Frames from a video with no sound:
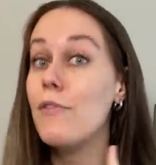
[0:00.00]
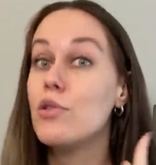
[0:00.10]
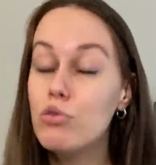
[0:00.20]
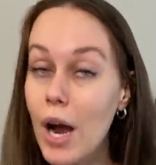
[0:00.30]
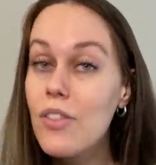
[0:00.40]
If you
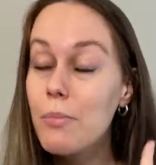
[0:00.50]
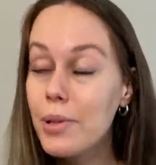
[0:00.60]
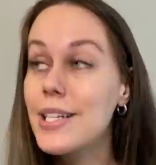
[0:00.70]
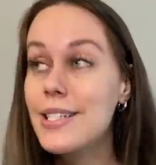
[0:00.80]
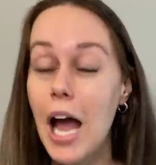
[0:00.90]
try them,
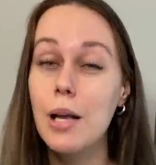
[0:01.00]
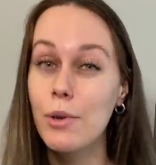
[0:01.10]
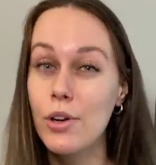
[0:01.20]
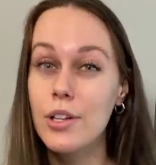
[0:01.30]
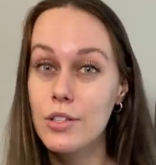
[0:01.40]
please tag me
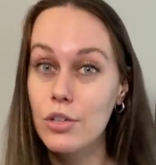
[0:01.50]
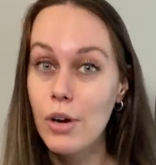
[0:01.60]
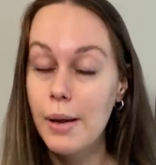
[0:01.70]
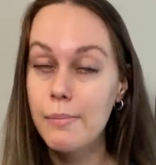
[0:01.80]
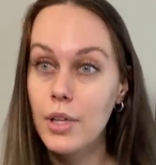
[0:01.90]
on Instagram.